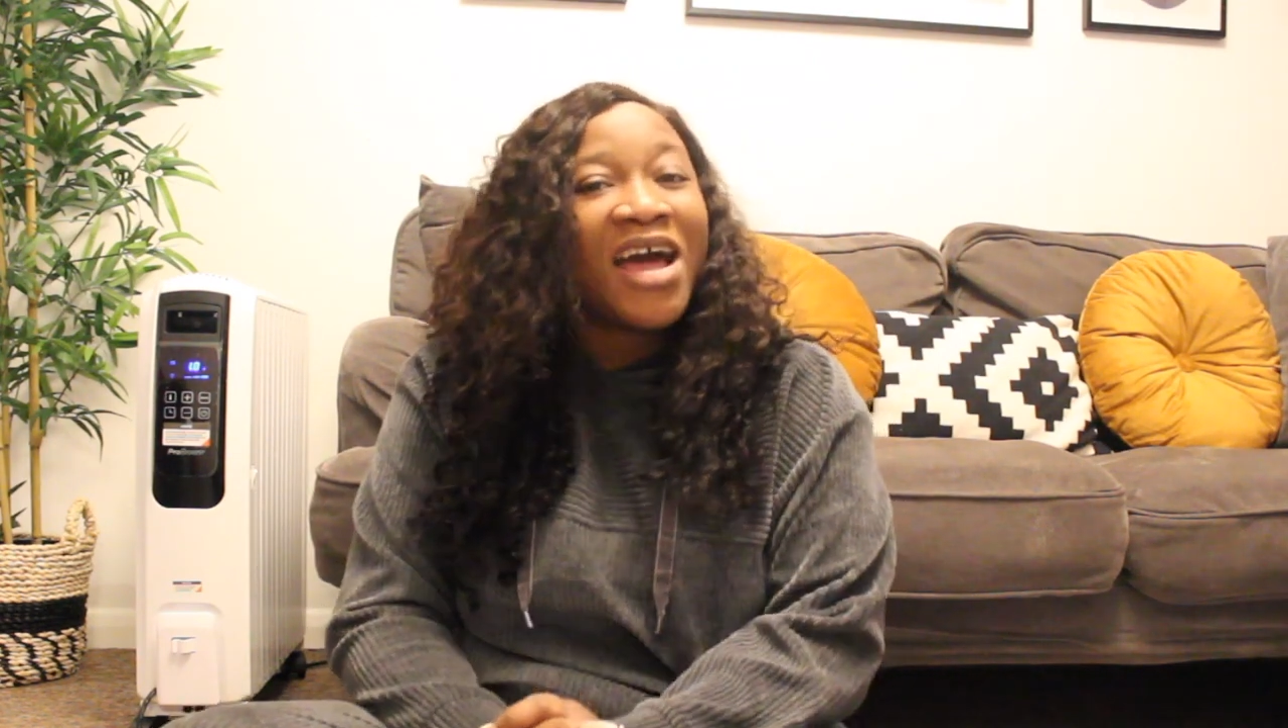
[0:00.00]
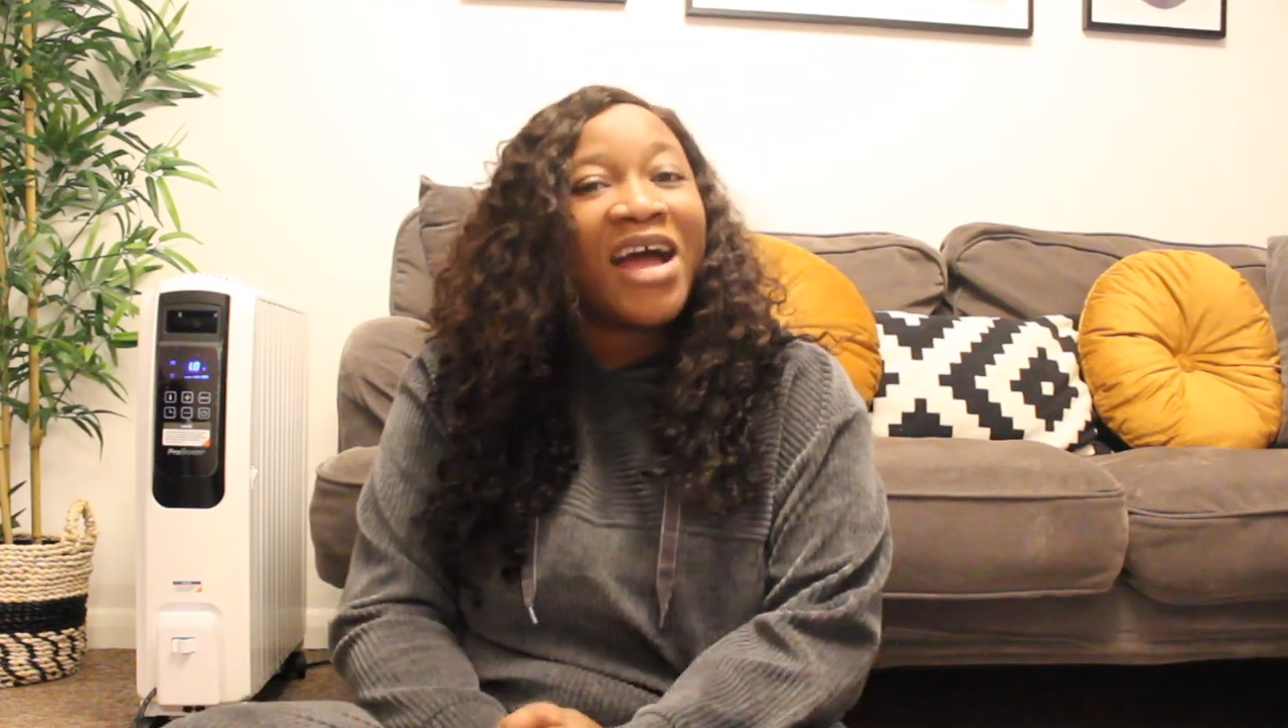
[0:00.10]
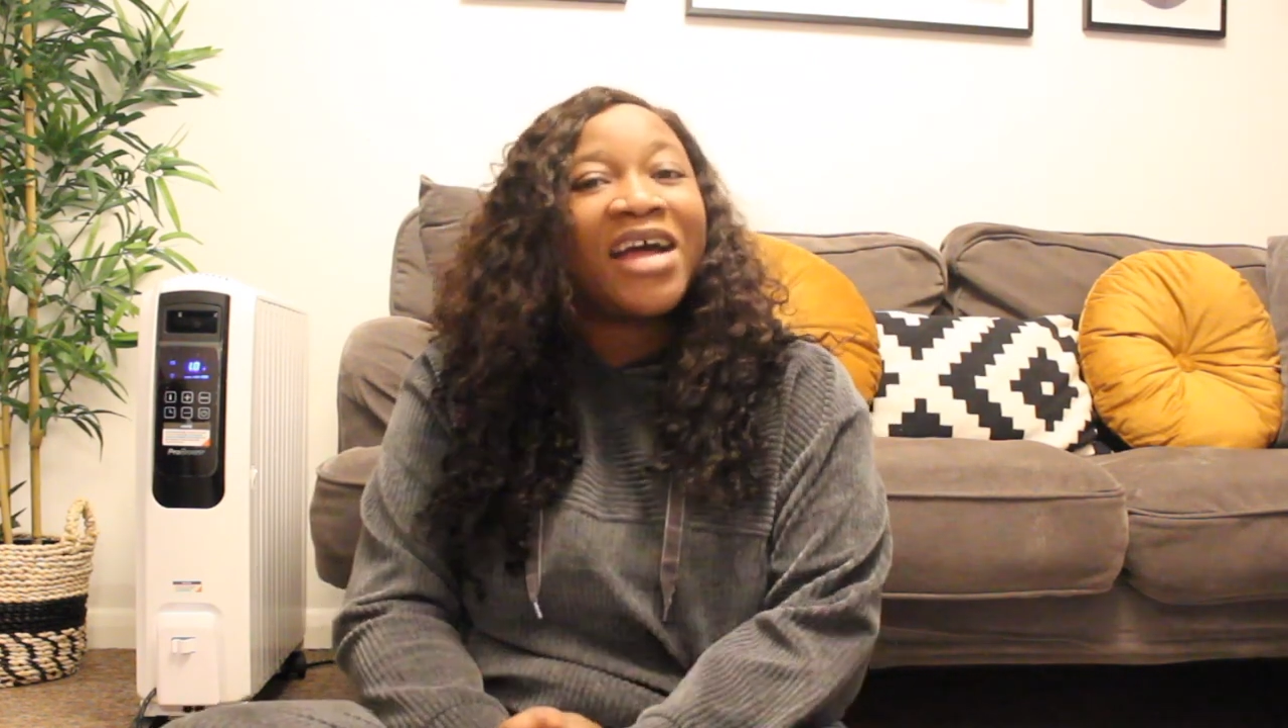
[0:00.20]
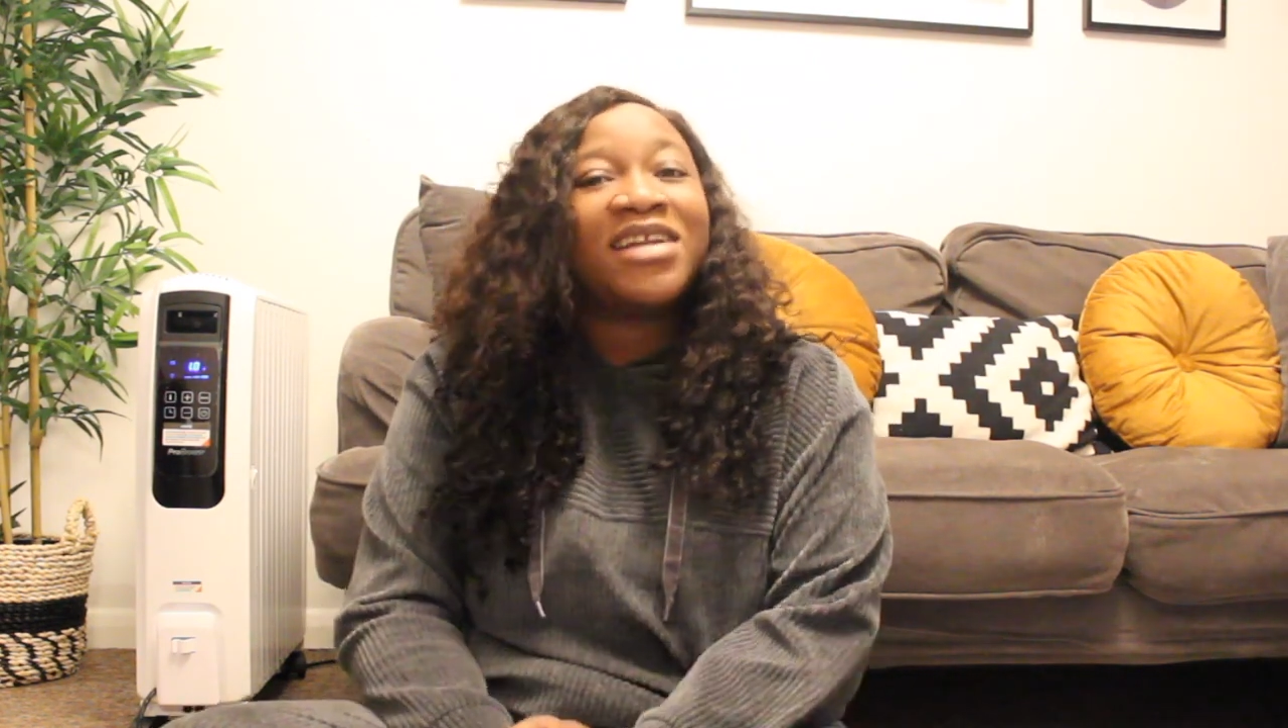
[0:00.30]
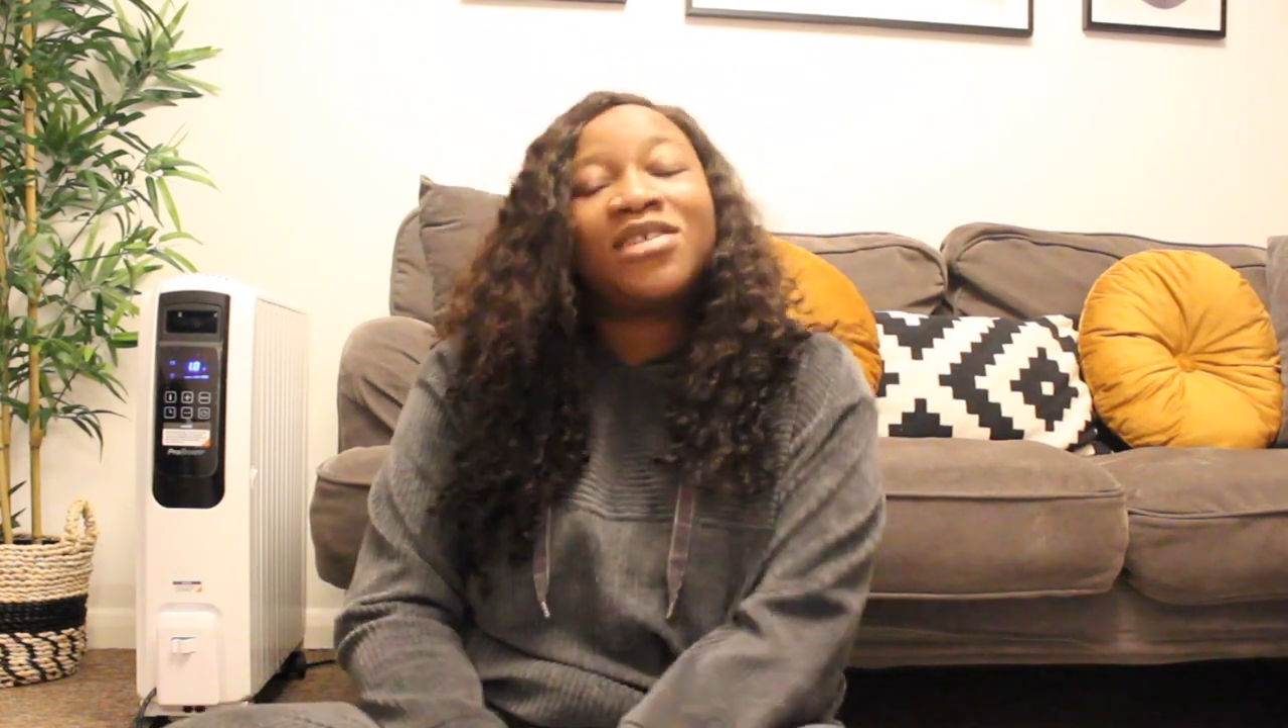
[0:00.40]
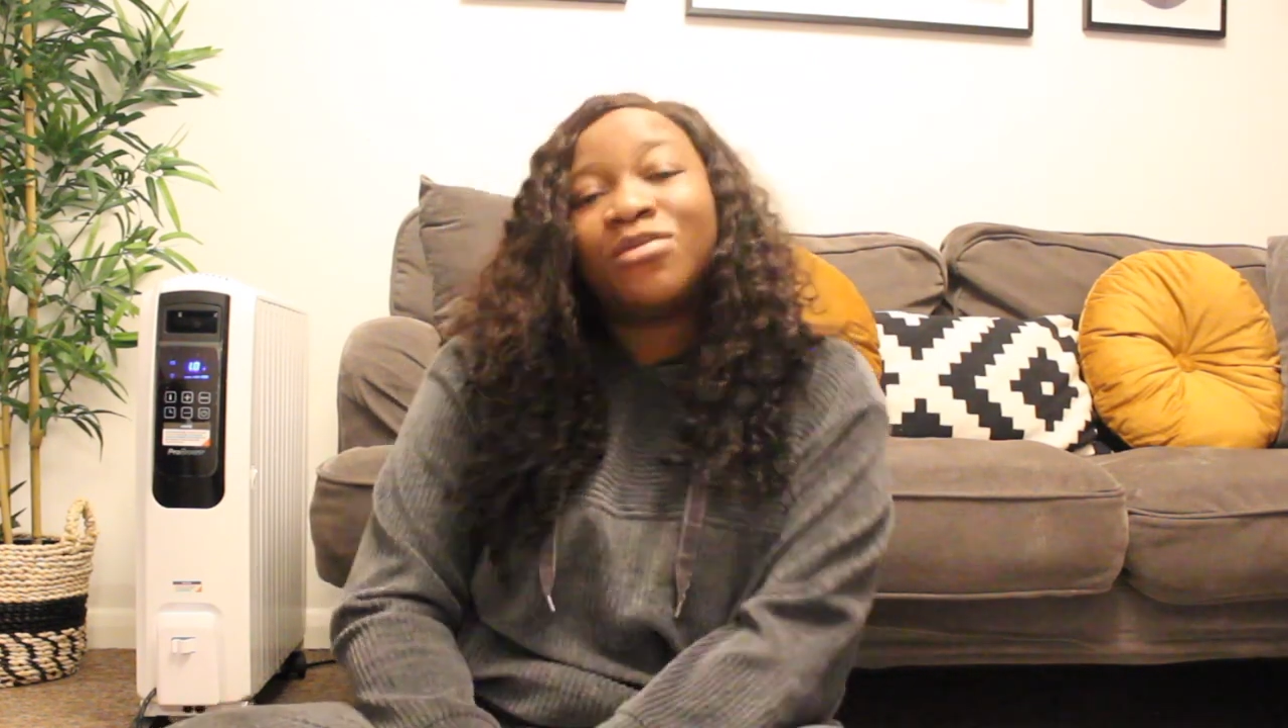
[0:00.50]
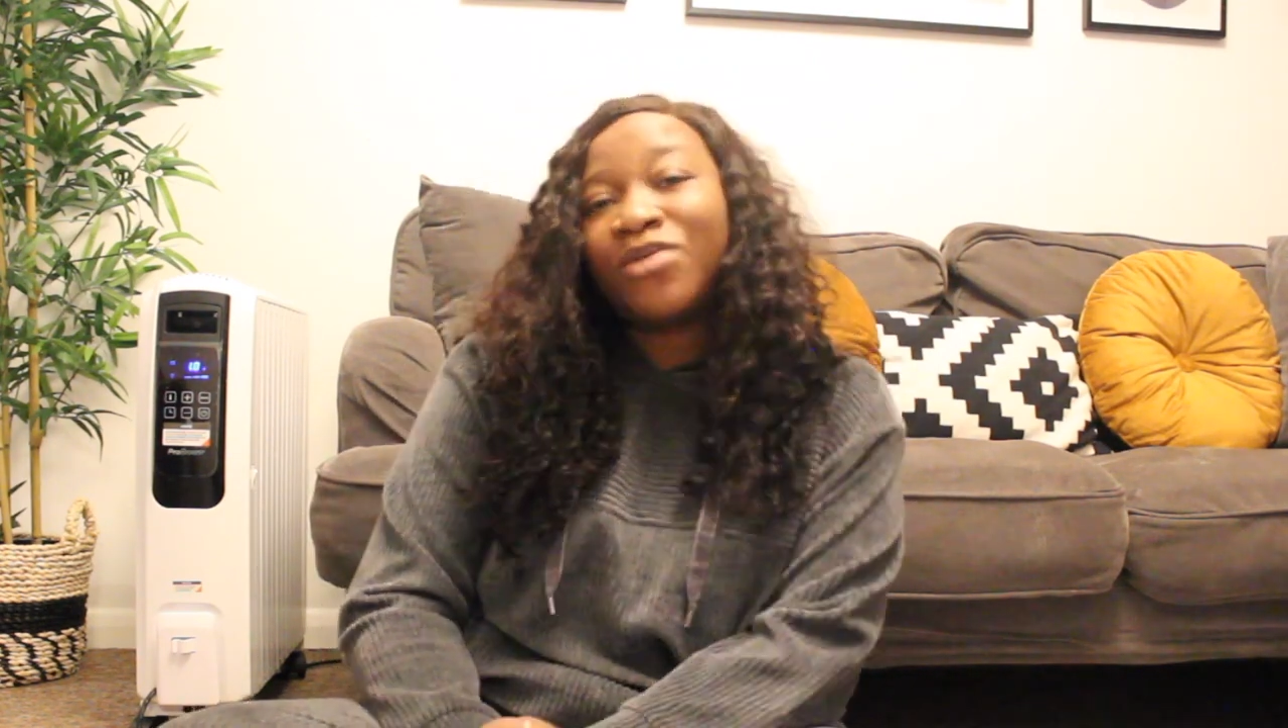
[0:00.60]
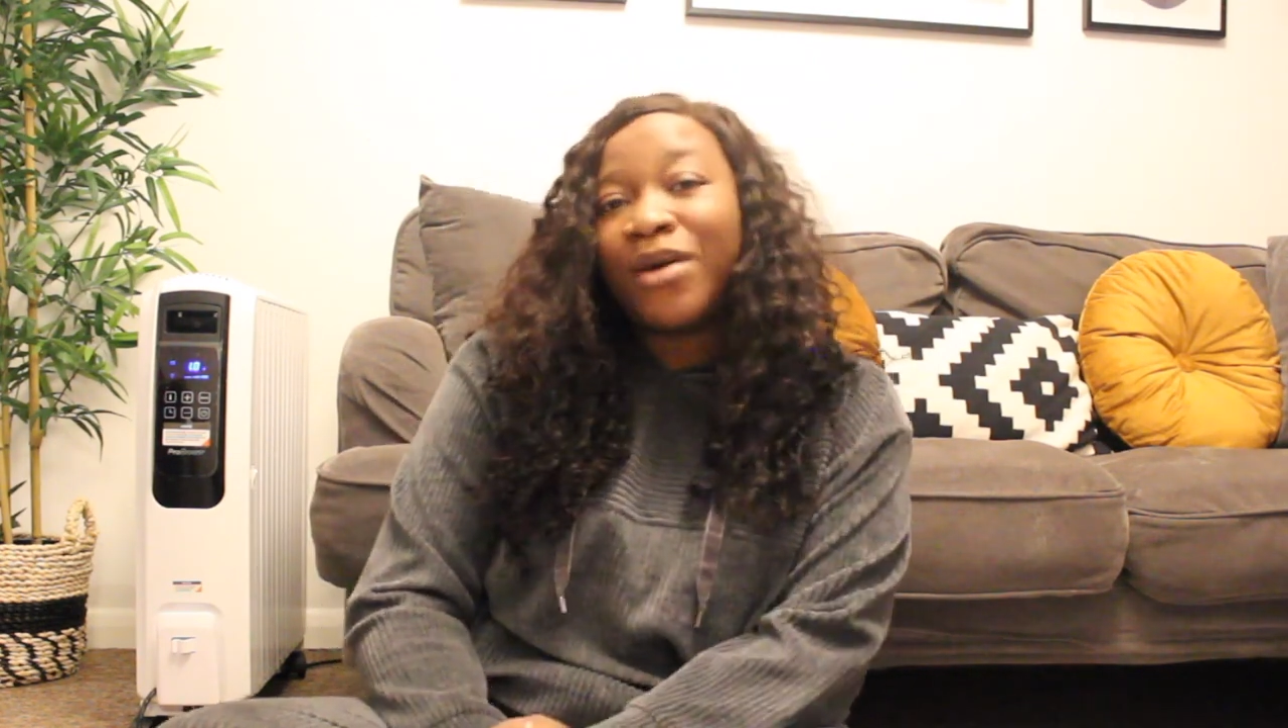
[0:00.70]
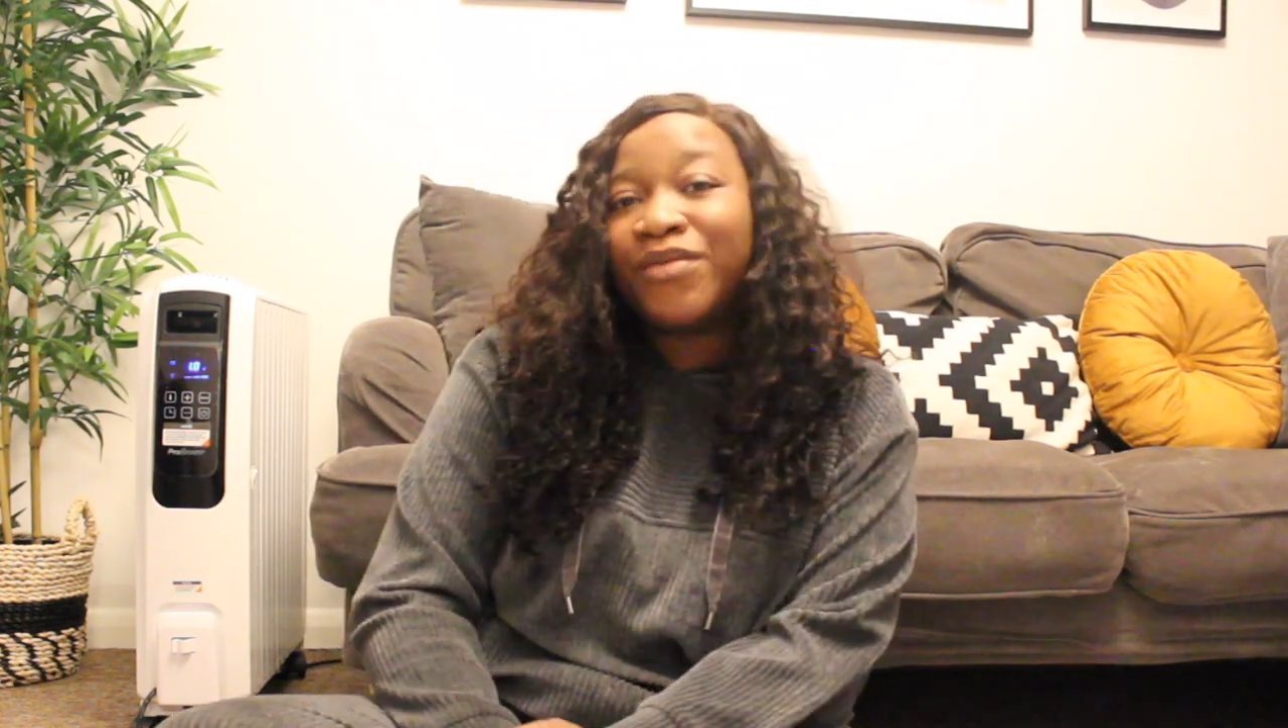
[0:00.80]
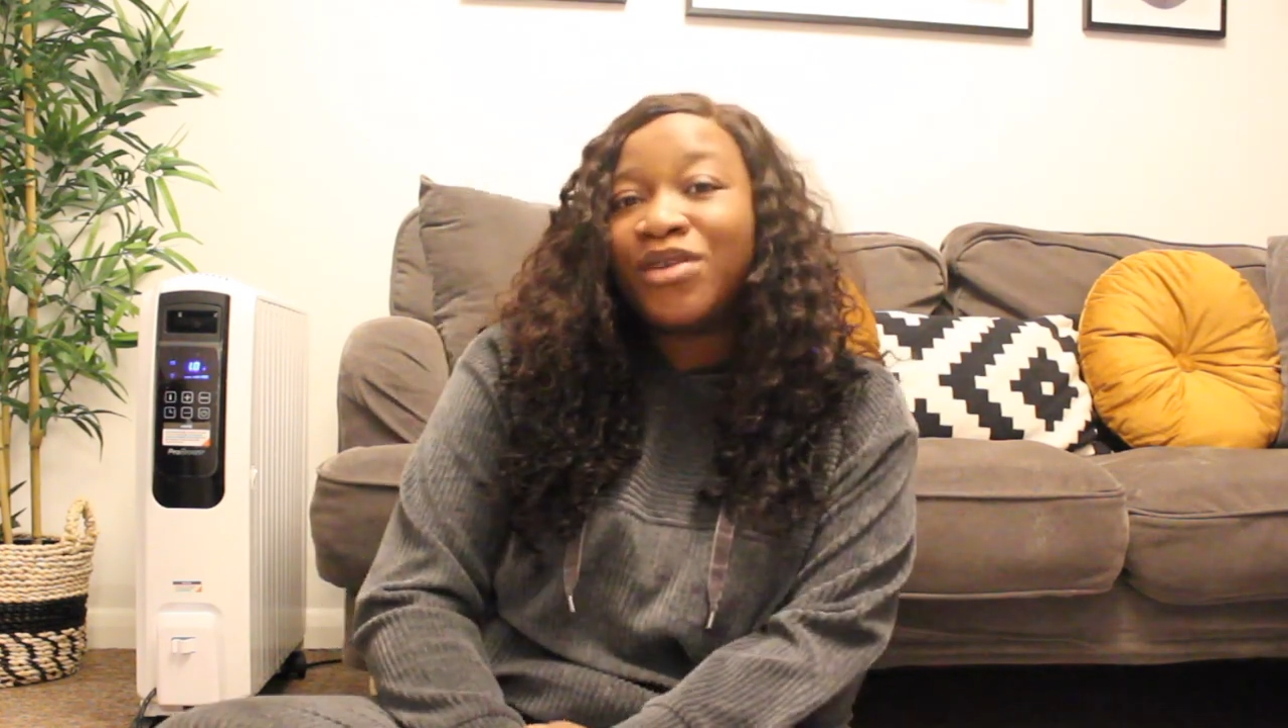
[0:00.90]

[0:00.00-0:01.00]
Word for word: and subscribe